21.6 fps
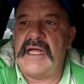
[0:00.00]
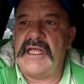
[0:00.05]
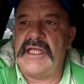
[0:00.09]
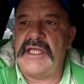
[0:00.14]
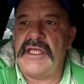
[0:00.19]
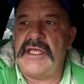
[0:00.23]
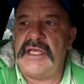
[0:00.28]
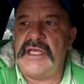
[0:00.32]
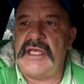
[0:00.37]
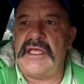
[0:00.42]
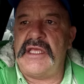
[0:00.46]

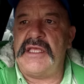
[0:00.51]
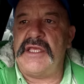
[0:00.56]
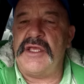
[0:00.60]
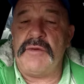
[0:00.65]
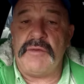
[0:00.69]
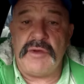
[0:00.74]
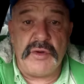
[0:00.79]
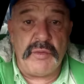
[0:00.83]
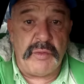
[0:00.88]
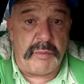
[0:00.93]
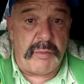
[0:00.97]
you,
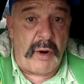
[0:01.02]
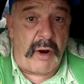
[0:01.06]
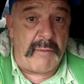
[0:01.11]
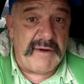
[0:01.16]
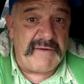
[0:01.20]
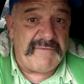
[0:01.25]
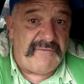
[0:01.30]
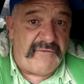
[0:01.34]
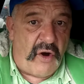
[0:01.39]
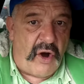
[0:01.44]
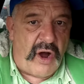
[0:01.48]
you'll
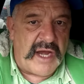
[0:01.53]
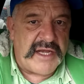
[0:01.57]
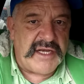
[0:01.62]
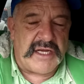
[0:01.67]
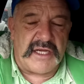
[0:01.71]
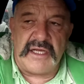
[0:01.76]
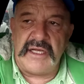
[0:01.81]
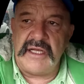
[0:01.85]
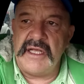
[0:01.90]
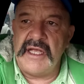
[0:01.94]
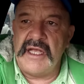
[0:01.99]
probably find
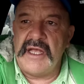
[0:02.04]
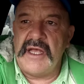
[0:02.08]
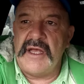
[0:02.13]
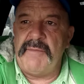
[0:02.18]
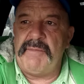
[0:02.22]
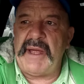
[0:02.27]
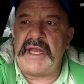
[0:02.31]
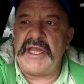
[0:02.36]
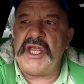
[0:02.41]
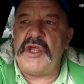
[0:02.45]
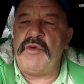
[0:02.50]
it
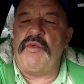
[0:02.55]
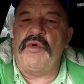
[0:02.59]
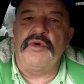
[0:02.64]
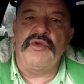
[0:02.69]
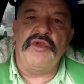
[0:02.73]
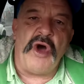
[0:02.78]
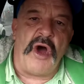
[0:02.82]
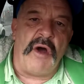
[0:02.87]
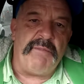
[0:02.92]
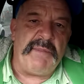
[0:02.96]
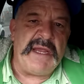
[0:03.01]
but it will
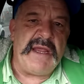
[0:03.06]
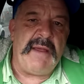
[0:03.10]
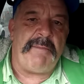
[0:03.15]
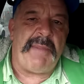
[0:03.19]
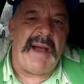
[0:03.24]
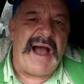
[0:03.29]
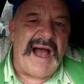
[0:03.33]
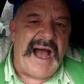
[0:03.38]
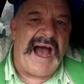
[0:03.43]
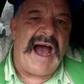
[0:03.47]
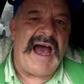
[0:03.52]
not be a
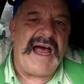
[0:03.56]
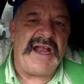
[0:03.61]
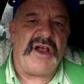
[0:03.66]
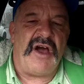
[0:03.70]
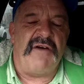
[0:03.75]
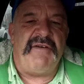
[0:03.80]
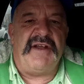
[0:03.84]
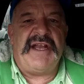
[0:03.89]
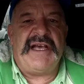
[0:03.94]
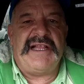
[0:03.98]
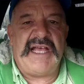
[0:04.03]
part
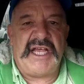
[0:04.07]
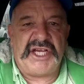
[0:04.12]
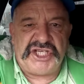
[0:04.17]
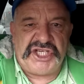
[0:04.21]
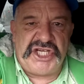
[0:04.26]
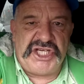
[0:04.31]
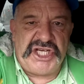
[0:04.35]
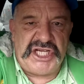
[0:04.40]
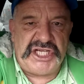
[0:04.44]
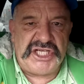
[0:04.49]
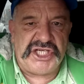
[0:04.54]
of an
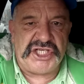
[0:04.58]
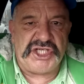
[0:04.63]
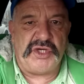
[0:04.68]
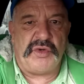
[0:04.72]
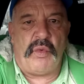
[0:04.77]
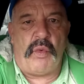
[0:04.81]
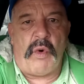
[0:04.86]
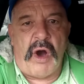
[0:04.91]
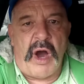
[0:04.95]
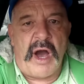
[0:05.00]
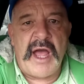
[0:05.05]
election
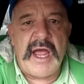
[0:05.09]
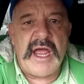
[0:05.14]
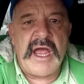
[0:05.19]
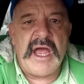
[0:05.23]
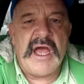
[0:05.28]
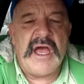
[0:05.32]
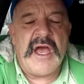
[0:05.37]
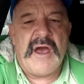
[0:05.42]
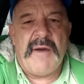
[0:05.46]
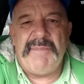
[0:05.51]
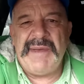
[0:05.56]
issue. Why?
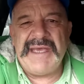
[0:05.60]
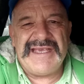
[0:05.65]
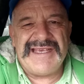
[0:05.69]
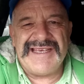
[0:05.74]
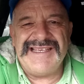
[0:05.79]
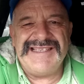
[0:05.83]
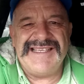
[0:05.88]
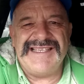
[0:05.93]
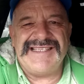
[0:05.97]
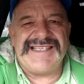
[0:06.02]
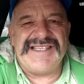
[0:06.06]

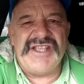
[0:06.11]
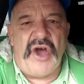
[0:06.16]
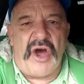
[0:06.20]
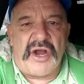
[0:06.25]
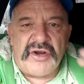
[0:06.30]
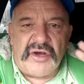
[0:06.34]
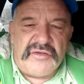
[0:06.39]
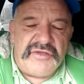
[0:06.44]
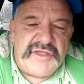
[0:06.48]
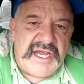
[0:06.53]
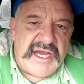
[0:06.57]
Because it's
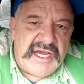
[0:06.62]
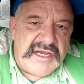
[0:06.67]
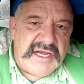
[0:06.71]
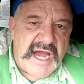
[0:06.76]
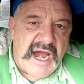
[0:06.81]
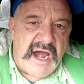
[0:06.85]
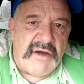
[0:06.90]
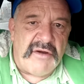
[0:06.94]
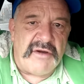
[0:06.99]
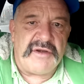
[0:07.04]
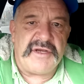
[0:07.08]
not on their
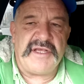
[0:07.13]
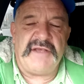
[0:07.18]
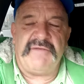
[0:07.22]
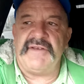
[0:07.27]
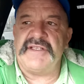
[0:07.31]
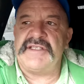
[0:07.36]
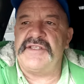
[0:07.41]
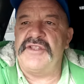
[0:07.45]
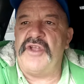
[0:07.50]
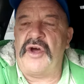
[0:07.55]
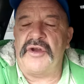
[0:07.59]
narrative.
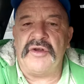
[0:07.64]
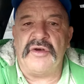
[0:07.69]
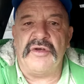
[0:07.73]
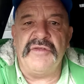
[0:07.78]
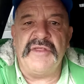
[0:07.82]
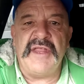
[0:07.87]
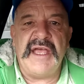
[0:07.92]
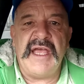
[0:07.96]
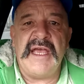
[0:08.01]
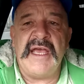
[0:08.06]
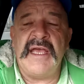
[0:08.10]
It's not
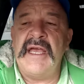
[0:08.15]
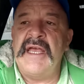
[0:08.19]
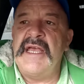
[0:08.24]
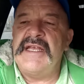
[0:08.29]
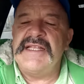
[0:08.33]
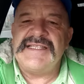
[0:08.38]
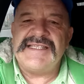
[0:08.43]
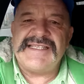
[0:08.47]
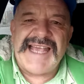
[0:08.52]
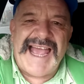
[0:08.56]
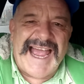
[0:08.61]
on their
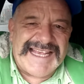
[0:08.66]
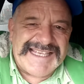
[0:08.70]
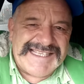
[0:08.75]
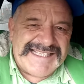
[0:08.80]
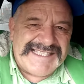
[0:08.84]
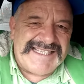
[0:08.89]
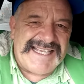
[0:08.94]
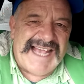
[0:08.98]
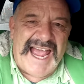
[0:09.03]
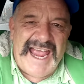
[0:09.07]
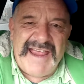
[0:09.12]
tax
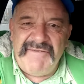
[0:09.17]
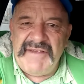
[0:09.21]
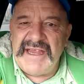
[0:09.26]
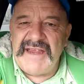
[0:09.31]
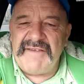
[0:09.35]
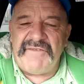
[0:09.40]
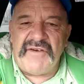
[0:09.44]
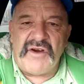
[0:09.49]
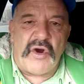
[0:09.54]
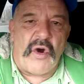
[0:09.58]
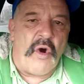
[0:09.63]

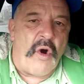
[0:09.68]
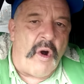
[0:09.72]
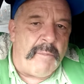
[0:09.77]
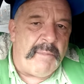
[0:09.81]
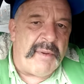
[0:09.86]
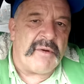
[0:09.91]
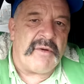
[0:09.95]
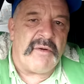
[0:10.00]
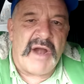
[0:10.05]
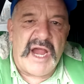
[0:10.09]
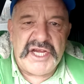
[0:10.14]
saving for
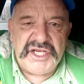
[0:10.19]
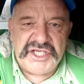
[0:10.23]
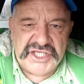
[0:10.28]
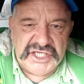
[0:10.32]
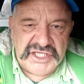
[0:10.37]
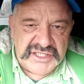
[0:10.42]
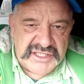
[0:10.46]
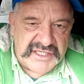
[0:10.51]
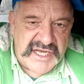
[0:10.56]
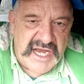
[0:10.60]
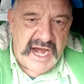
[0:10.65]

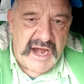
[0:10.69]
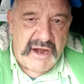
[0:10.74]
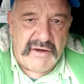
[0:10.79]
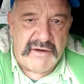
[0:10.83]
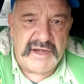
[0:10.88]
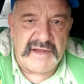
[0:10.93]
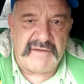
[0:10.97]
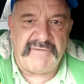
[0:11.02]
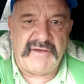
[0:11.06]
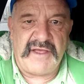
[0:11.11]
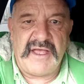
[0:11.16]
corporations
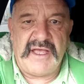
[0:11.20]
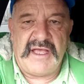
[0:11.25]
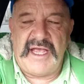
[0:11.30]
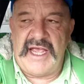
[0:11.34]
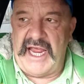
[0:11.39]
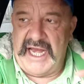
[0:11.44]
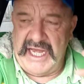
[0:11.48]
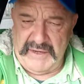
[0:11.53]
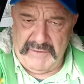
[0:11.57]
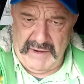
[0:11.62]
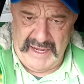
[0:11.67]
narrative.
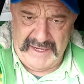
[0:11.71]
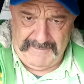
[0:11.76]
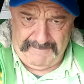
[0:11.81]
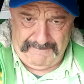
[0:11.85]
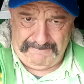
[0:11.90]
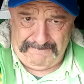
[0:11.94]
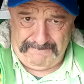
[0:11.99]
Anyway,